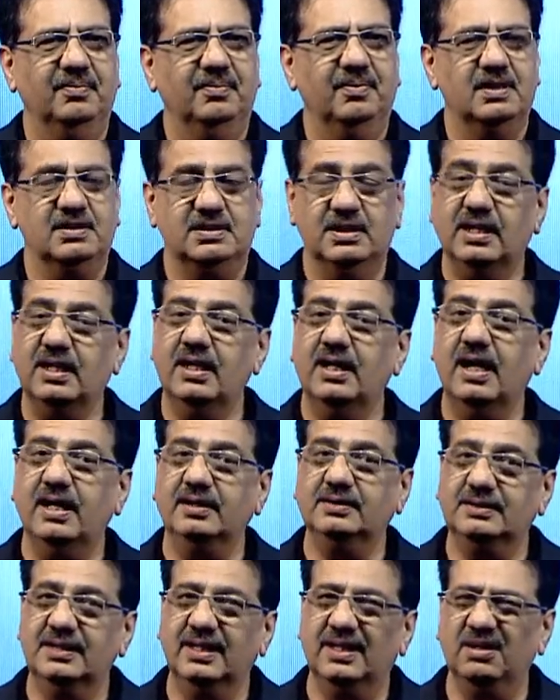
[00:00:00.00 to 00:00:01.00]
The second
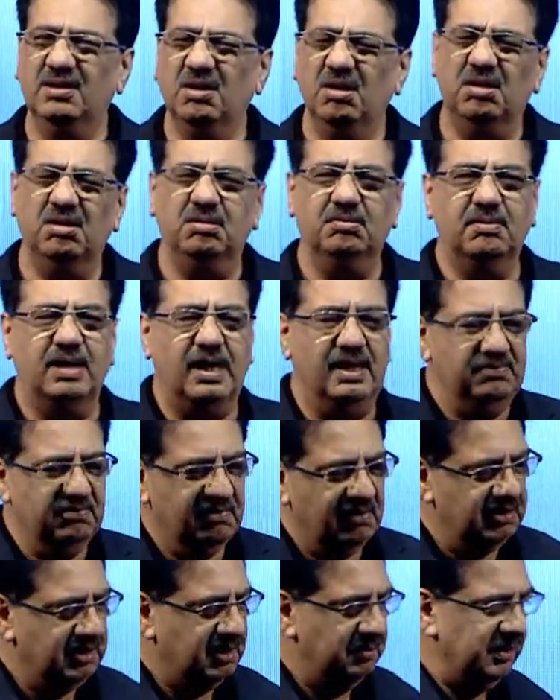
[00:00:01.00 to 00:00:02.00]
ant said, no, I
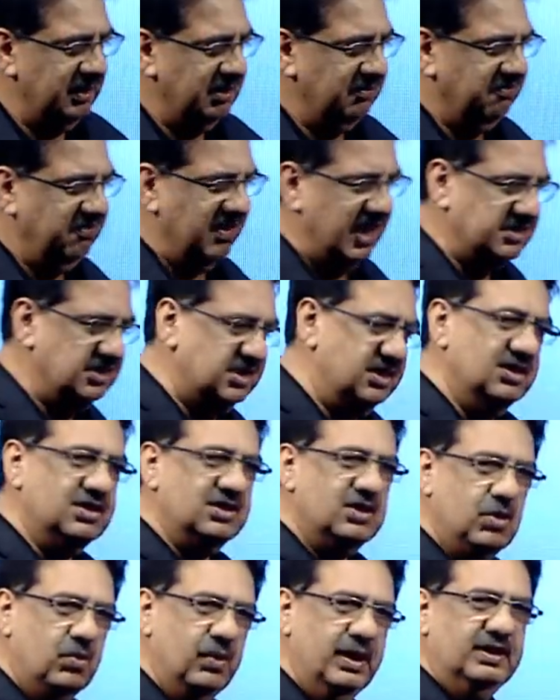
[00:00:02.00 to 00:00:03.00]
want to be the
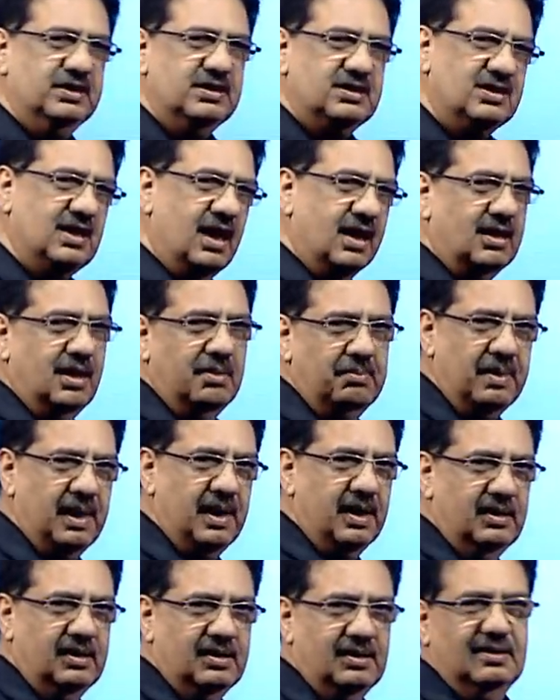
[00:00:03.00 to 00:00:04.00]
fastest growing startup
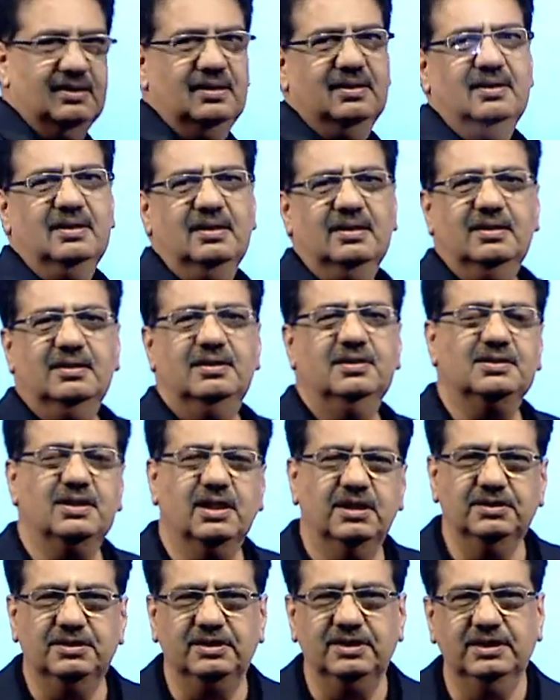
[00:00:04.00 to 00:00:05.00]
ant this
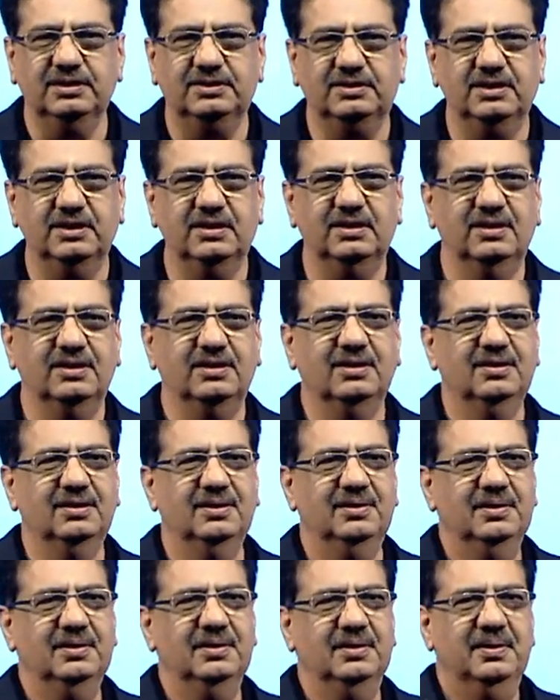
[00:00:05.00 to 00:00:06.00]
country has seen.
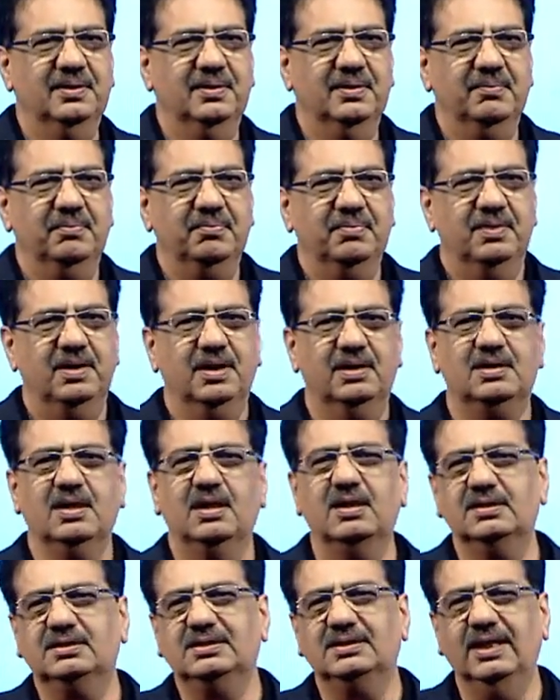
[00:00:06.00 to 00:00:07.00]
The
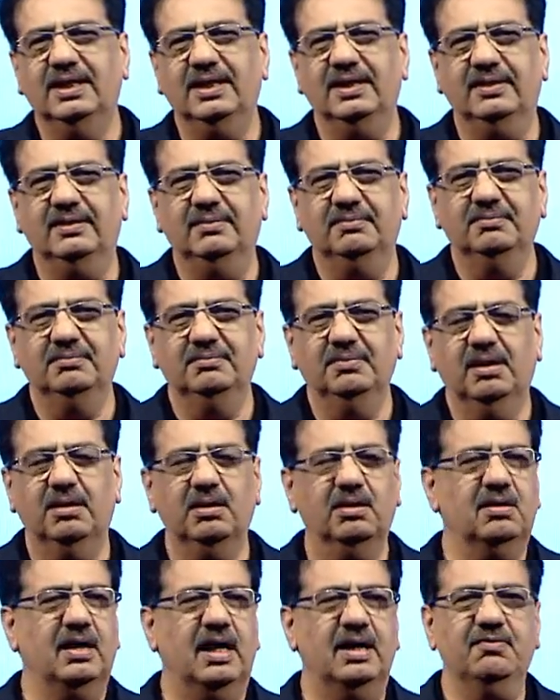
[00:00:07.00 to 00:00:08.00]
third said,
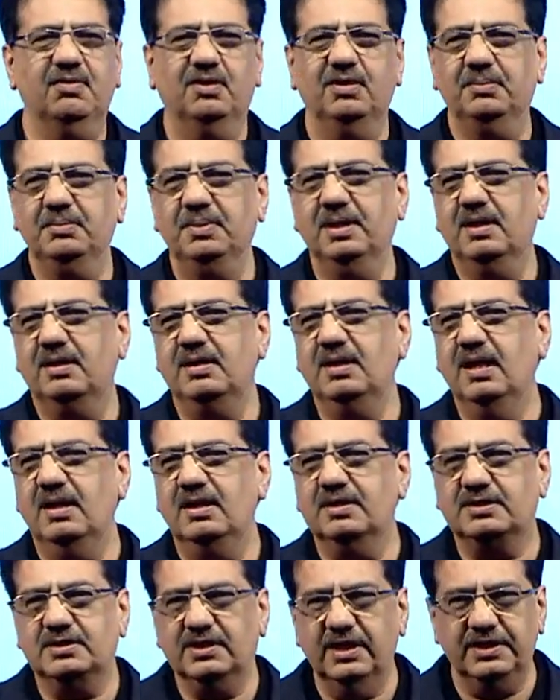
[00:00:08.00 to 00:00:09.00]
oh, I want to be a real
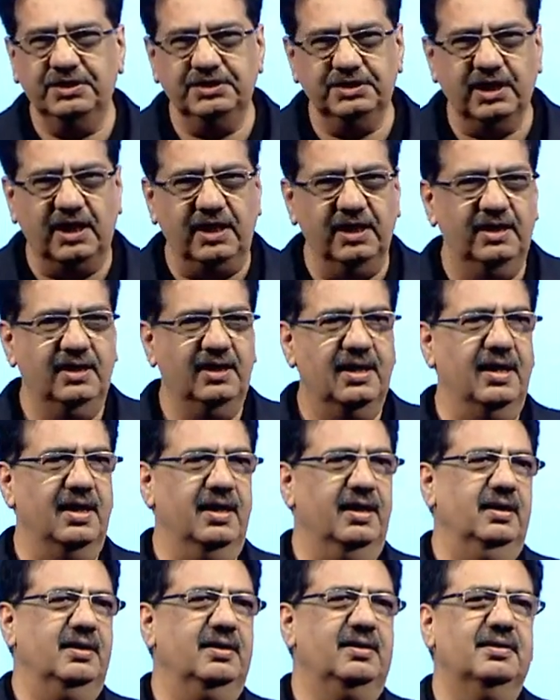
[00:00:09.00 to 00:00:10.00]
estate giant
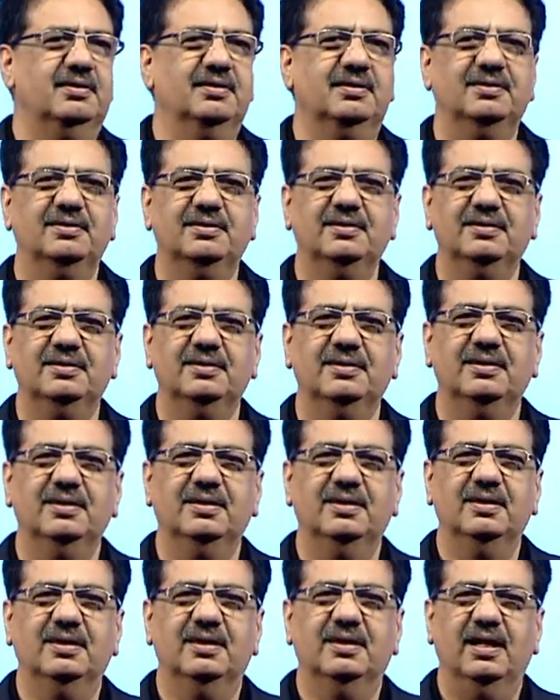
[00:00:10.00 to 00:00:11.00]
ant.
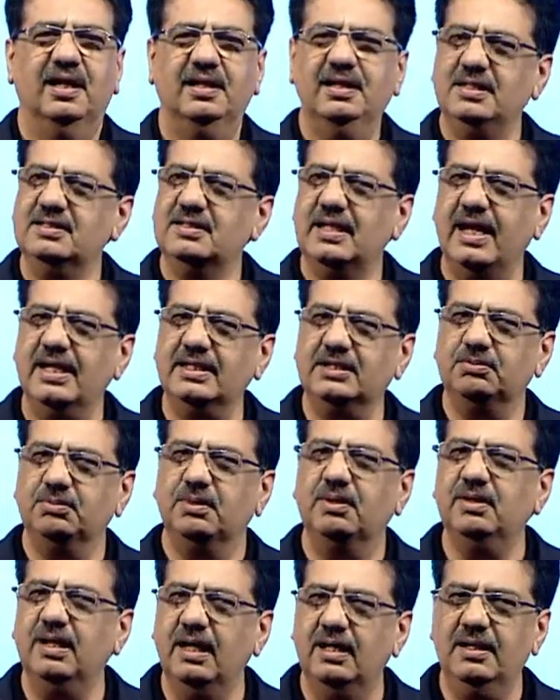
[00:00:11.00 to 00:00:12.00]
And these ants
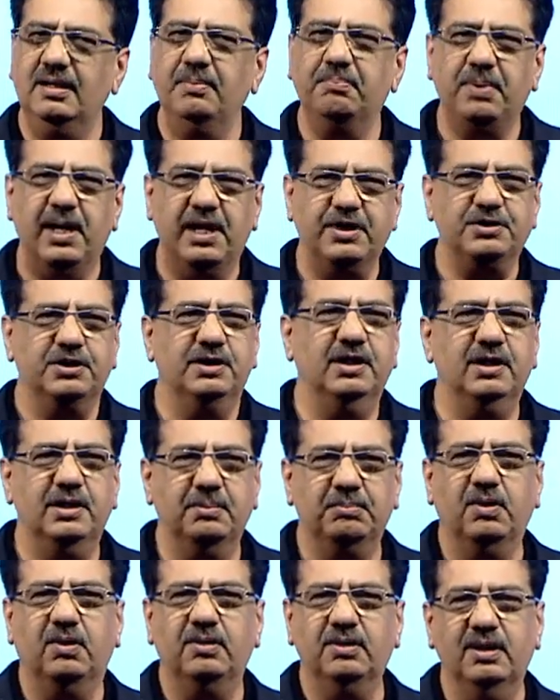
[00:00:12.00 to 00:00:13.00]
were really passionate
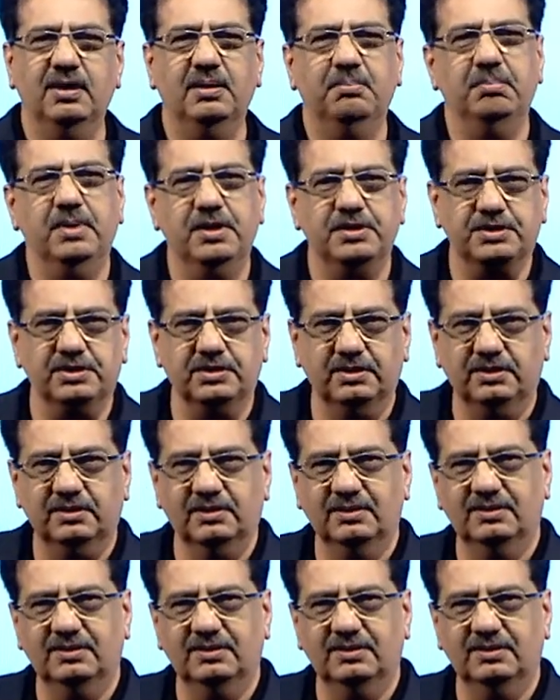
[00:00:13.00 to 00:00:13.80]
about their ambition.